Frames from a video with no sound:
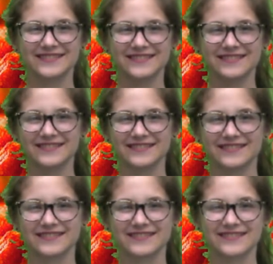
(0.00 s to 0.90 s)

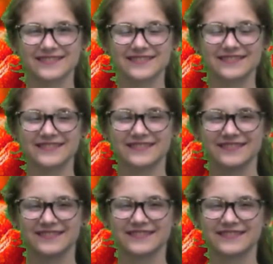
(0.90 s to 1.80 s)

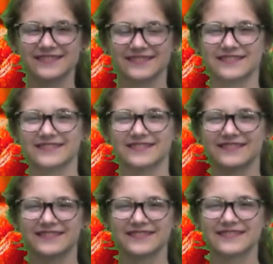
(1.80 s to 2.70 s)

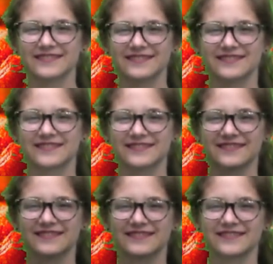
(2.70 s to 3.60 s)

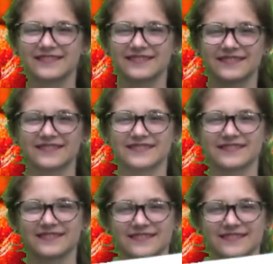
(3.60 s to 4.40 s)
(silent)